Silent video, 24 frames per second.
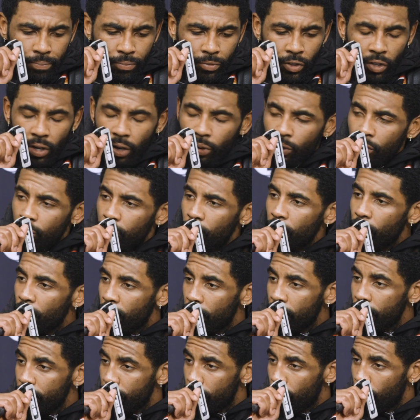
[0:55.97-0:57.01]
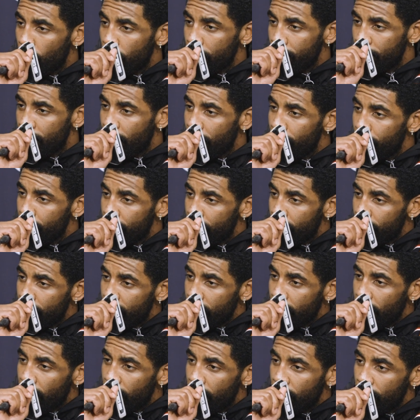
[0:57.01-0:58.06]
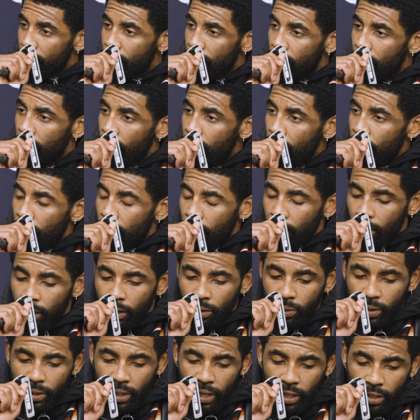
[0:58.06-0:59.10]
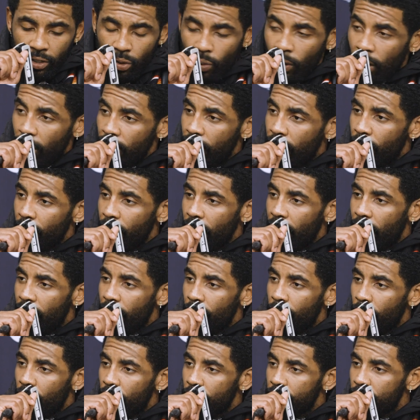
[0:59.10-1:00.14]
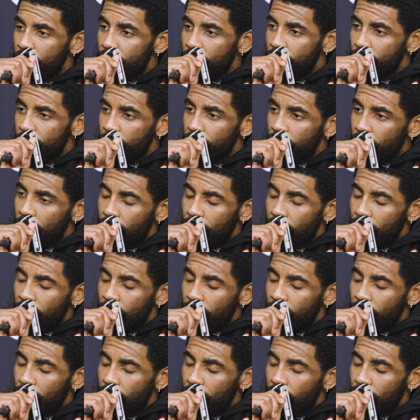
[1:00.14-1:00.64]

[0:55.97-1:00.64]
You know, I wish we would have won a championship together with that squad that we had in Boston,